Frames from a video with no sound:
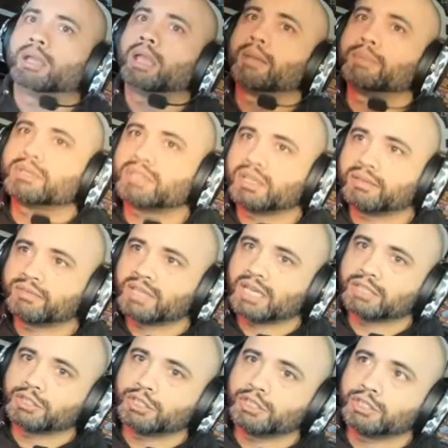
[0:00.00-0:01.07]

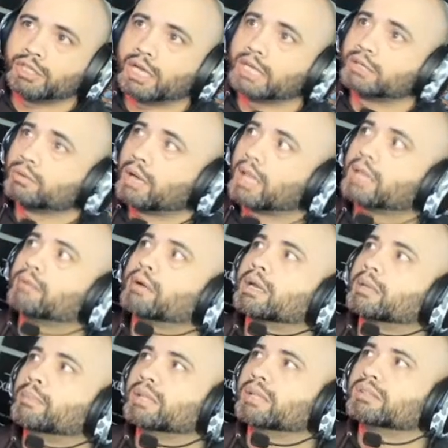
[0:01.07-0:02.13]
MSF.gg. I do highly
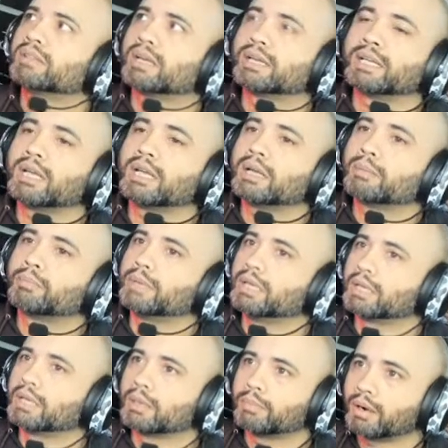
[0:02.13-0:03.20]
recommend signing up,
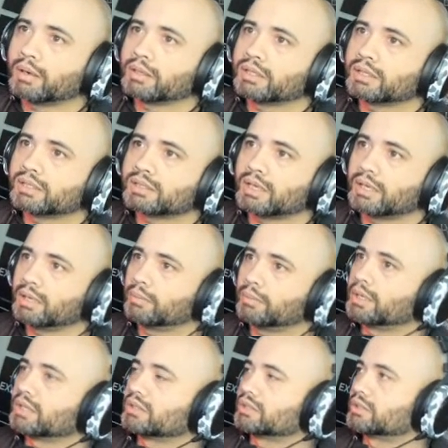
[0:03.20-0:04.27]
being a part of this site,
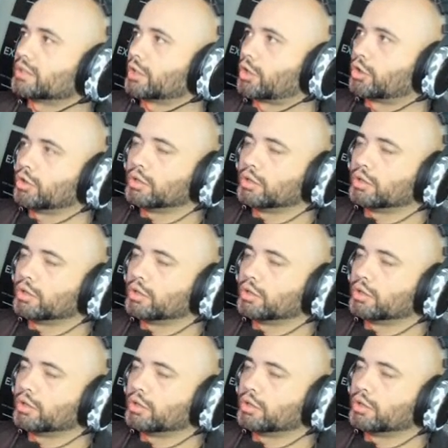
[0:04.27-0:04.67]
because it's an